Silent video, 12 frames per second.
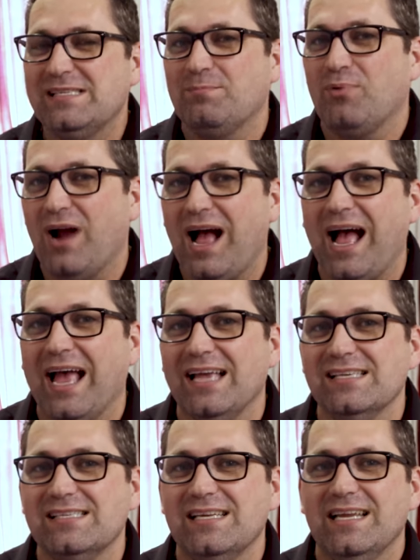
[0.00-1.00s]
be
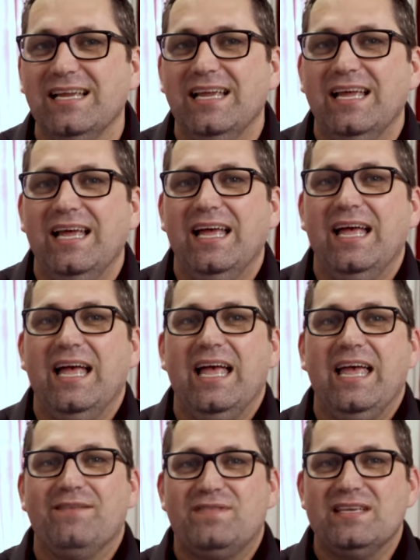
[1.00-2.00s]
surprised
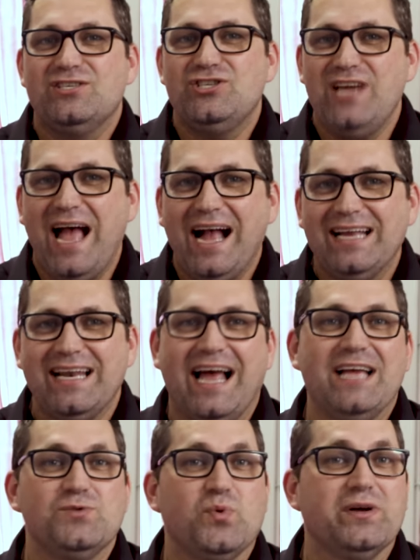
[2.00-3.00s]
if the
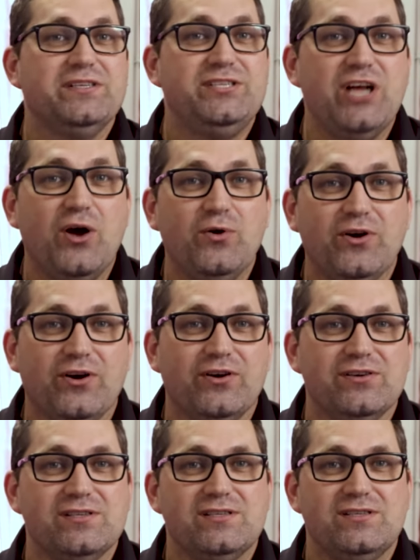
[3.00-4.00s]
Shacknais were
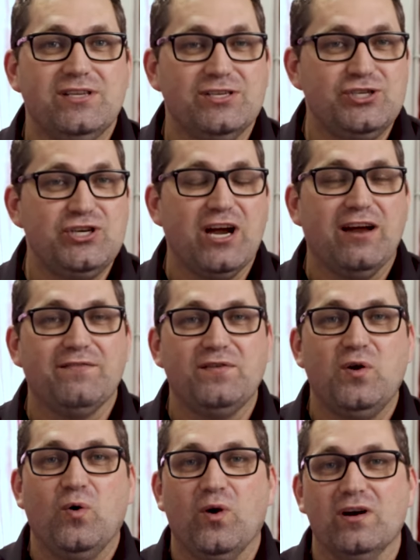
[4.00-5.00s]
donors to
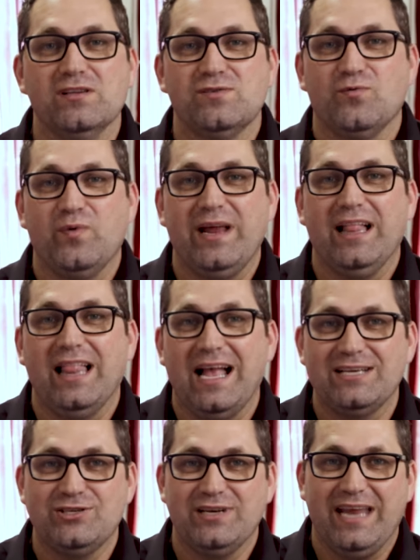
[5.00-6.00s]
Sheriff Gore's
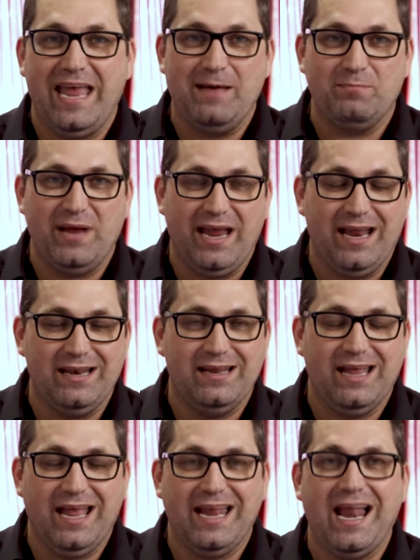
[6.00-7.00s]
re-election campaign.
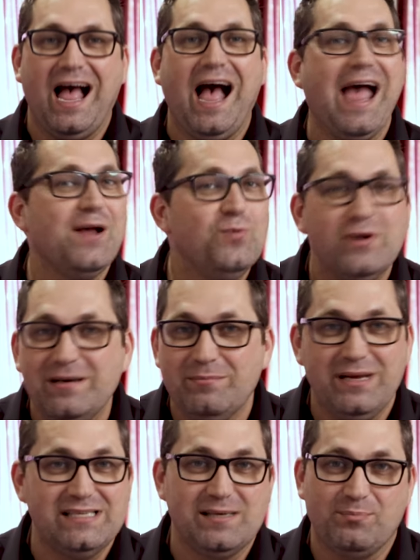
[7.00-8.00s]
And I
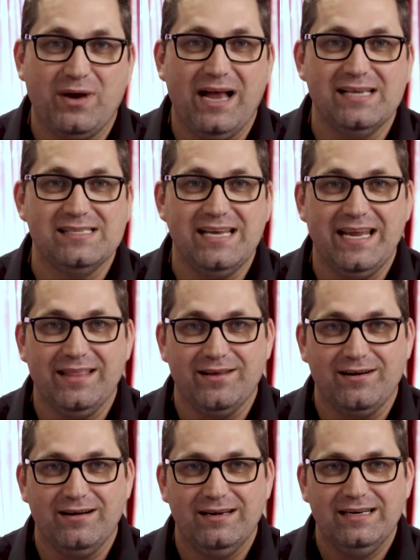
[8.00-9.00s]
wouldn't be surprised
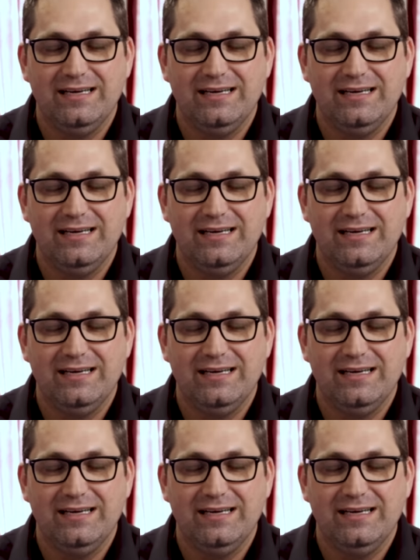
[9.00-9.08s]
either.